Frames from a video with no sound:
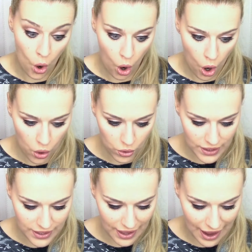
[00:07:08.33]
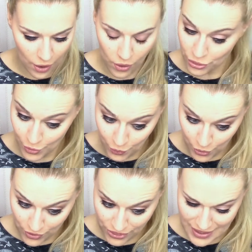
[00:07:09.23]
holy cow, the
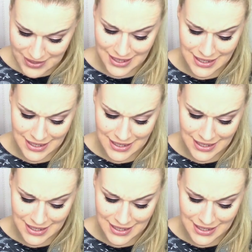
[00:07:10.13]
worth is